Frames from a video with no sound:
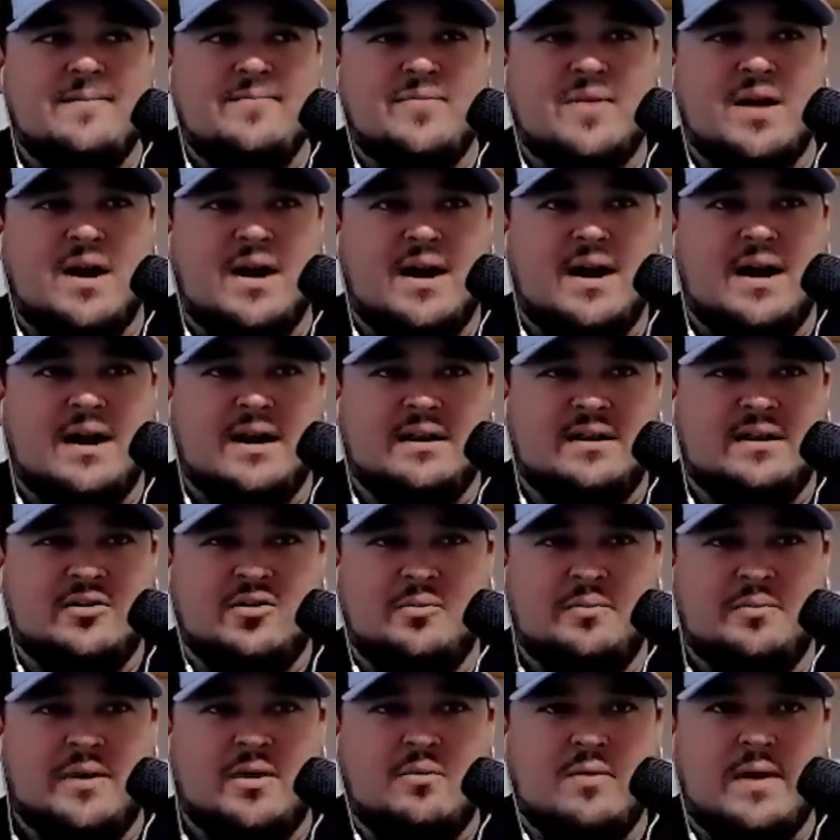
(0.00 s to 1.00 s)
a
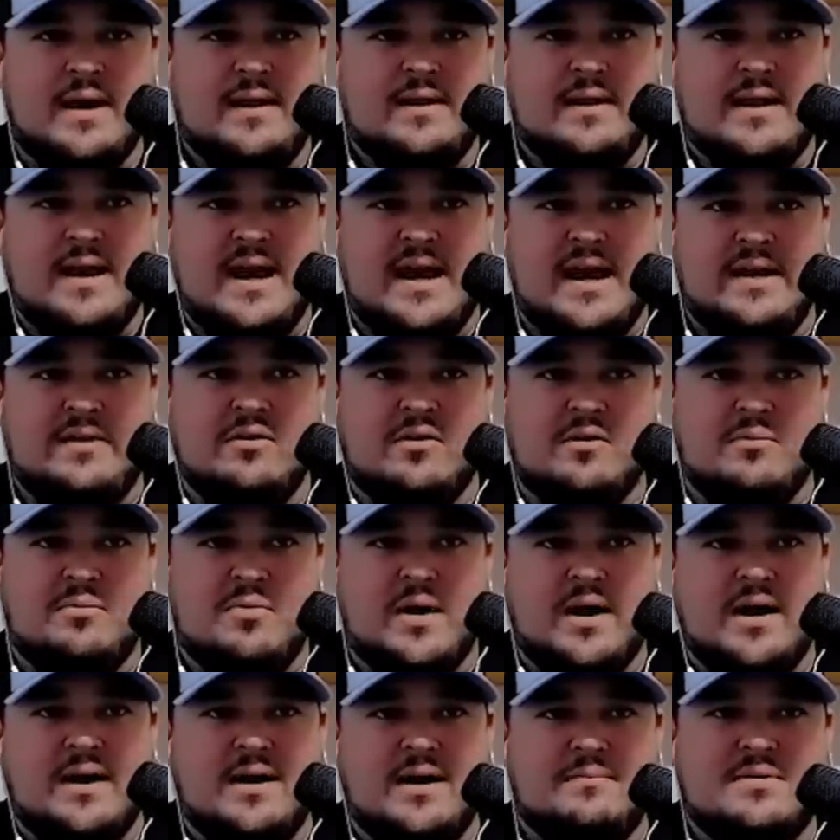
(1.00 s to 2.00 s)
little bit of weight in the handle to
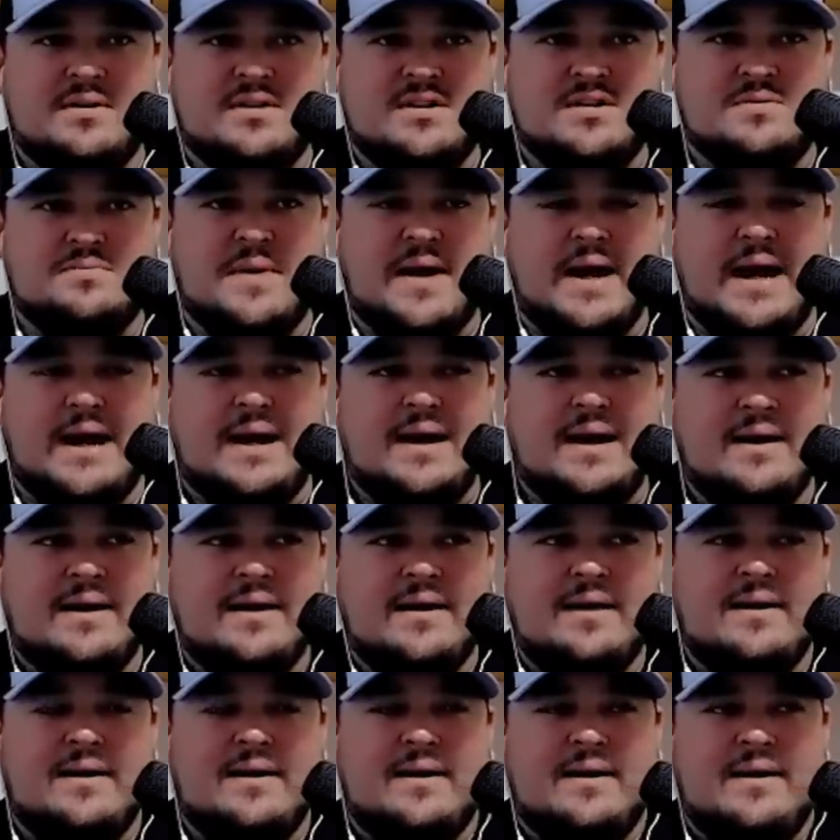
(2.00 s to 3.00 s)
bring it up to spec.
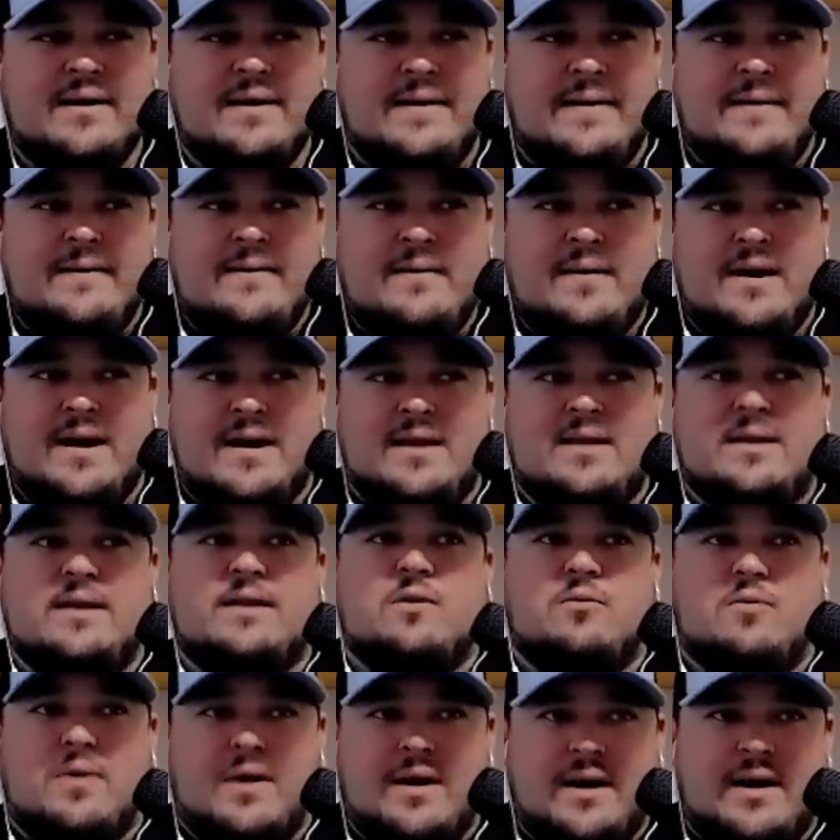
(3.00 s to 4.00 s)
And then
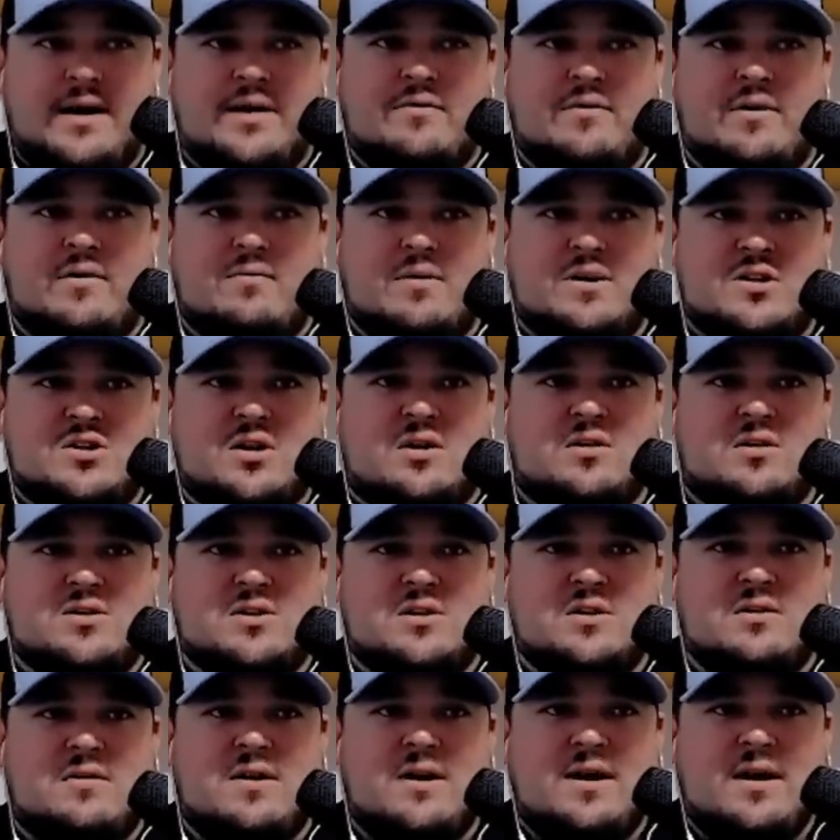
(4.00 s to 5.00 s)
the 100, which
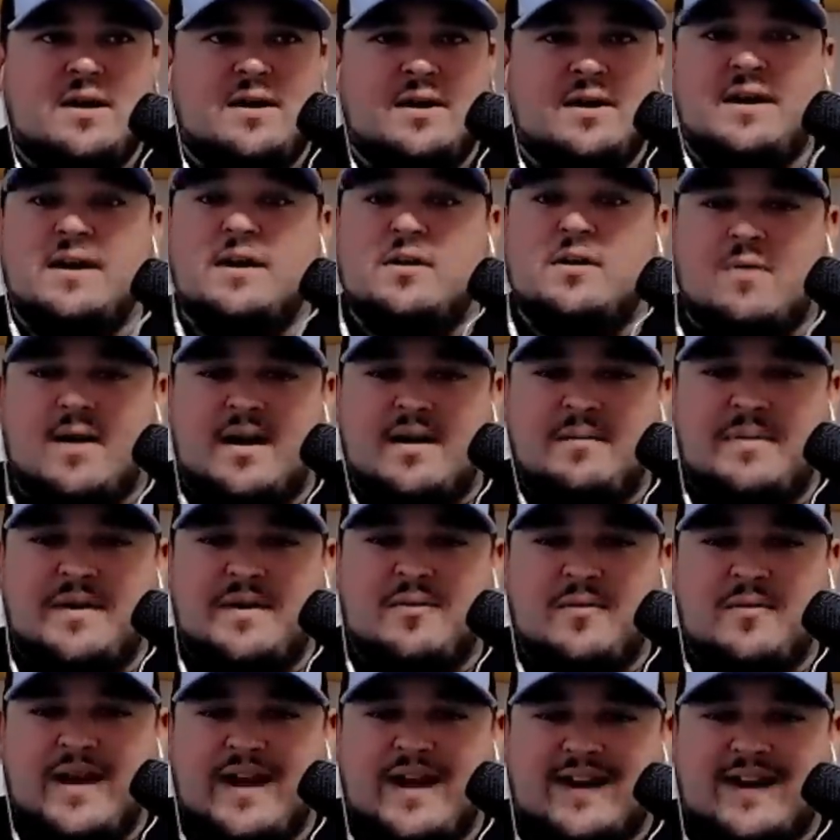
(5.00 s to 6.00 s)
also needed quite a bit of weight